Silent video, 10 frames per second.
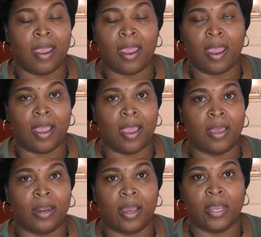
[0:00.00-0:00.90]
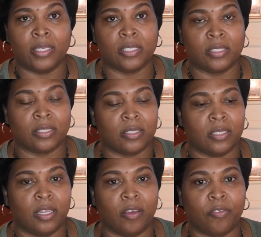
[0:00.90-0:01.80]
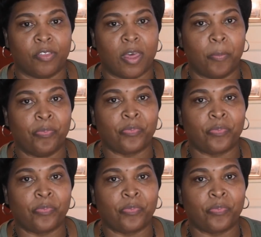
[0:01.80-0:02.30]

and I just love them.